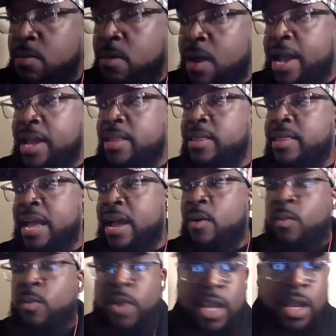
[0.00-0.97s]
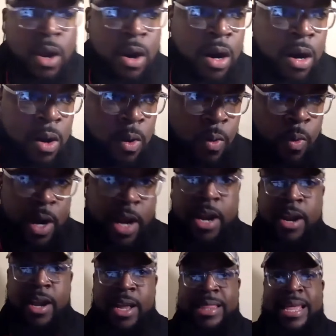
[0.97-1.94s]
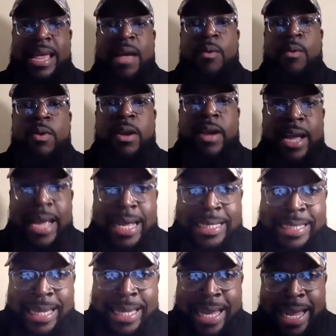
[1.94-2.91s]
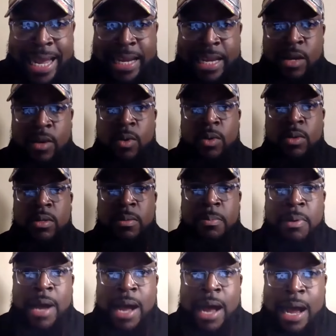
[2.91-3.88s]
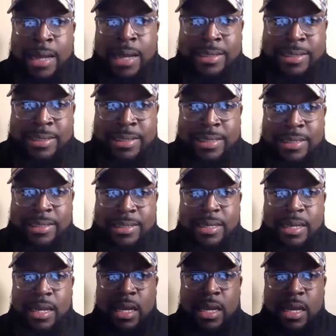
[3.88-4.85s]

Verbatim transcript: right, that we are aware and that we're educated on the policies.